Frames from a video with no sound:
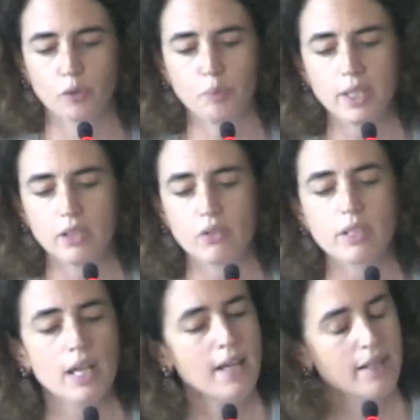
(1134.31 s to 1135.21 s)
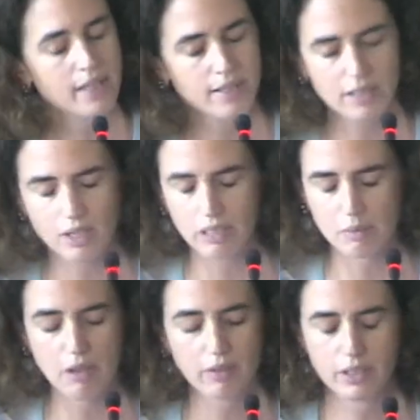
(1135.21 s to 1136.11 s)
opinions. It's not
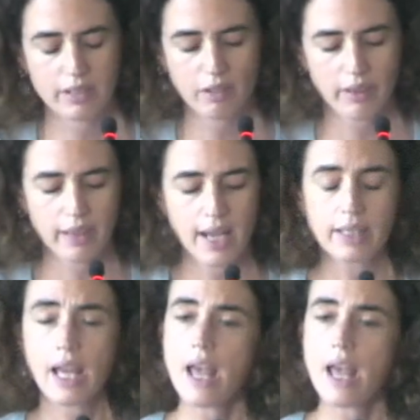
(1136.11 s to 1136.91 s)
that.